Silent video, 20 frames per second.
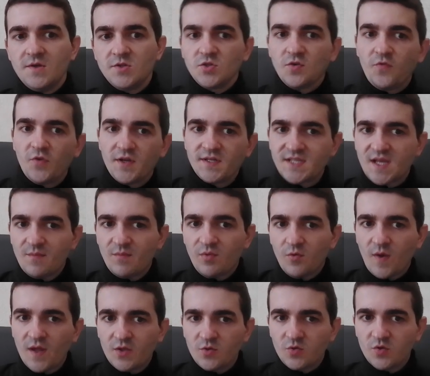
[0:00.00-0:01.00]
So for example,
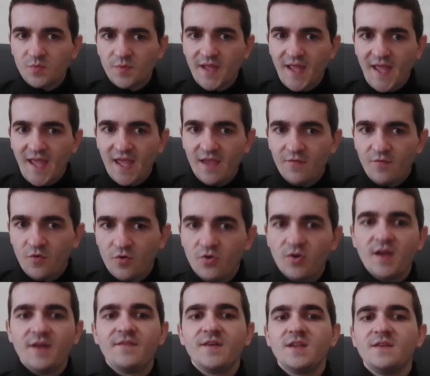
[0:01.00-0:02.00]
white could play a4
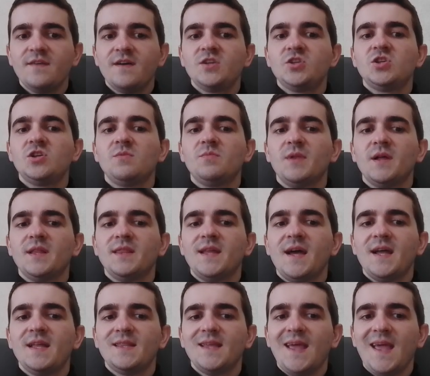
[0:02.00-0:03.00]
and then eventually play
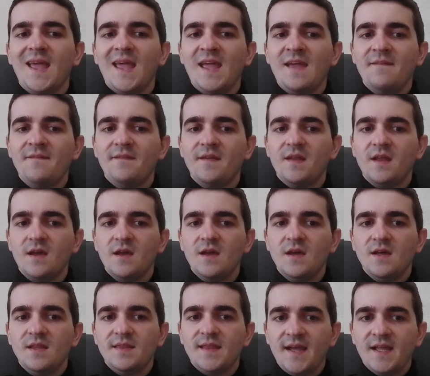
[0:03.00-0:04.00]
knight a3,
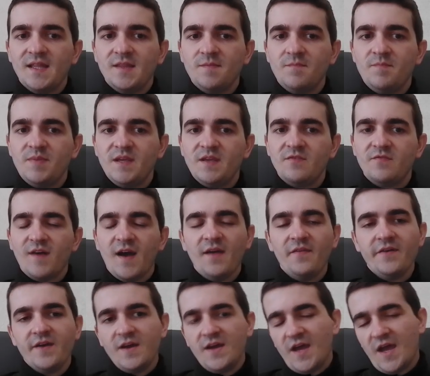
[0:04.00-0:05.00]
knight b5,
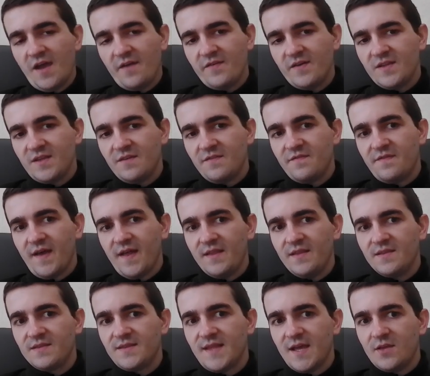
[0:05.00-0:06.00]
have a
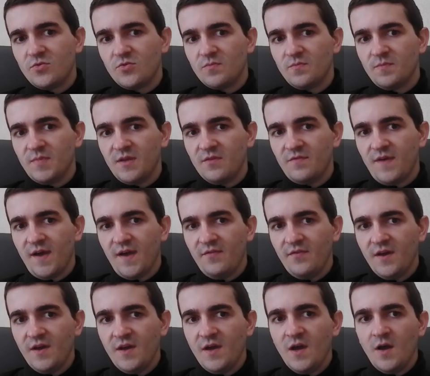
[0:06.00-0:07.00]
defended knight on b5,
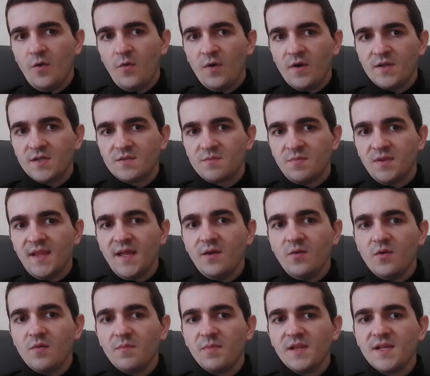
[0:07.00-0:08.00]
whereas black
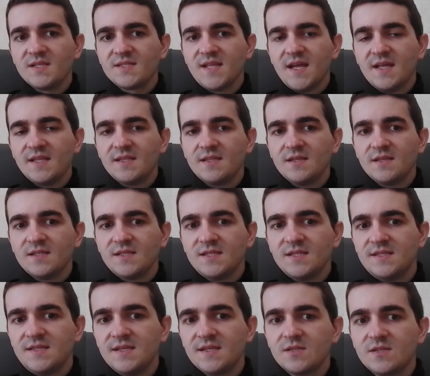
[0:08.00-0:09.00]
one plays knight
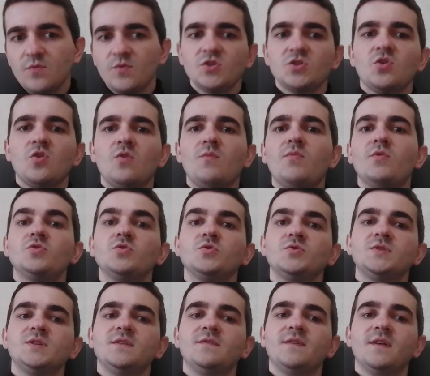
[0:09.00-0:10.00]
c6, we just go pawn to
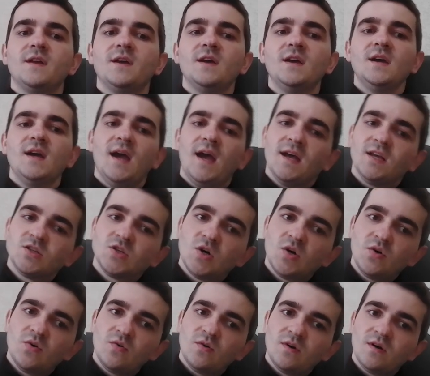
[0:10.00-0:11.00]
c3, and
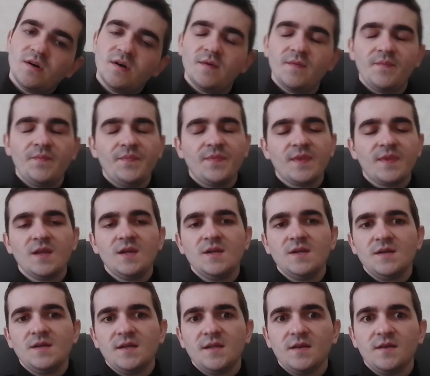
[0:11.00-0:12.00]
so
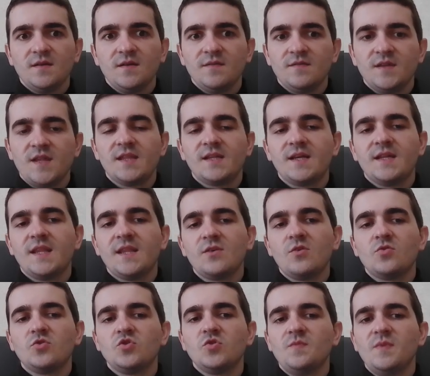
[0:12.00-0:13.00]
the knight cannot go
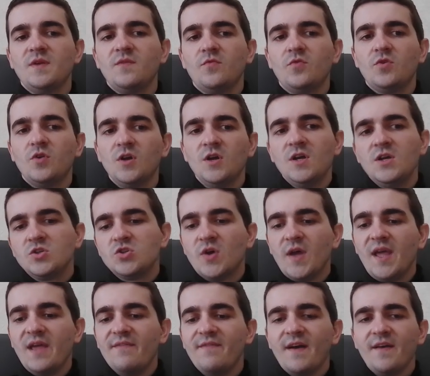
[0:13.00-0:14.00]
through b4. So
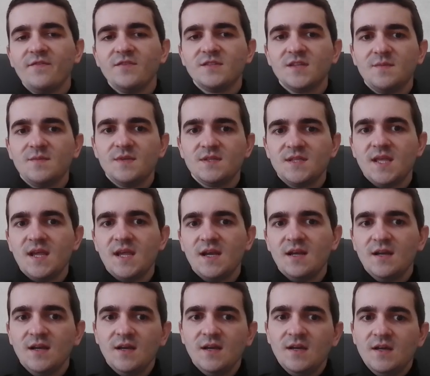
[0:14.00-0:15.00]
a5 is a mistake.
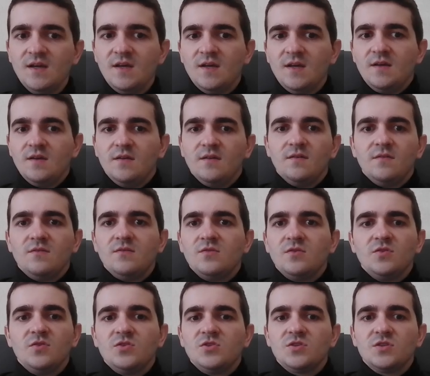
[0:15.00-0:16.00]

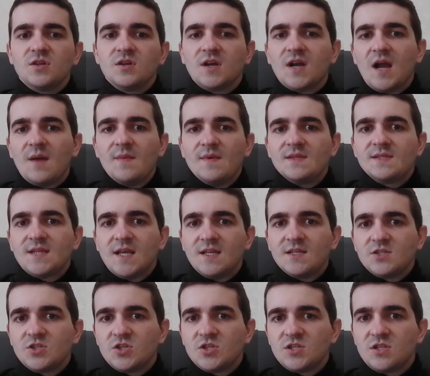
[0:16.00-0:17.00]
Just common
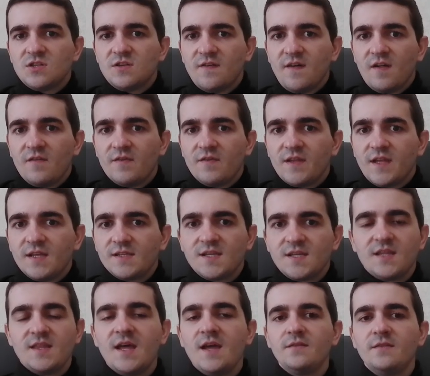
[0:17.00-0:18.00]
sense, just develop the
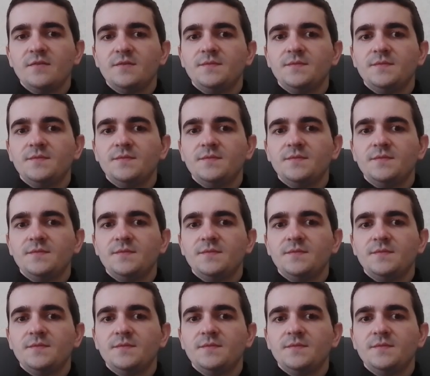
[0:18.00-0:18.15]
kingside knight.